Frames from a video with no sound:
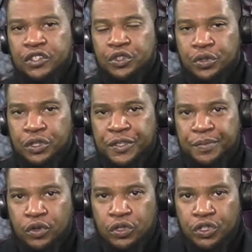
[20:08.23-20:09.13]
the
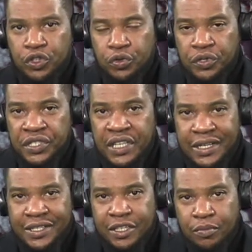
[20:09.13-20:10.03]
sports news, tell
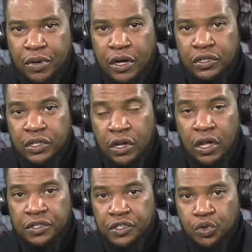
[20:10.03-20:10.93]
us about
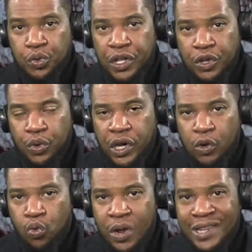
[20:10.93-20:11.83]
last week where
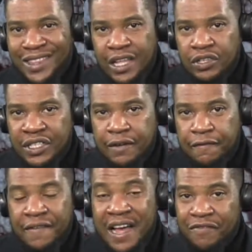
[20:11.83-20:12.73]

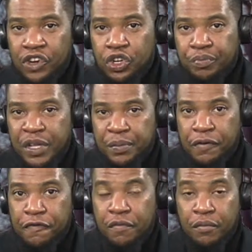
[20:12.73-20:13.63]
1,500 people
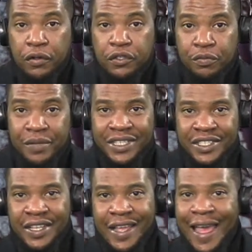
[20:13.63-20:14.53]
from both
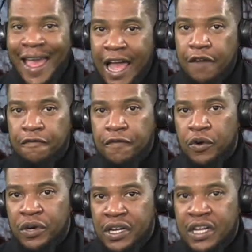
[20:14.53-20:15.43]
domestic and
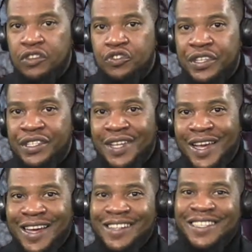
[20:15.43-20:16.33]
foreign countries
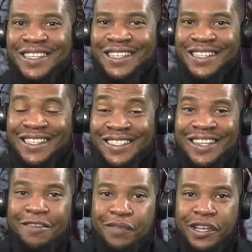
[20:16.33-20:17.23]
attended the
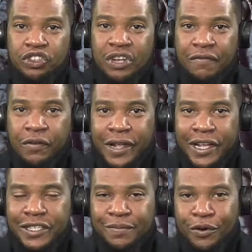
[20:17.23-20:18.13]
Zambia Travel
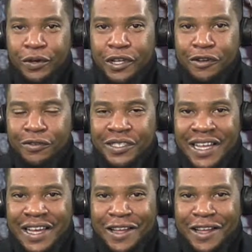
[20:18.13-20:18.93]
Expo in Lusaka.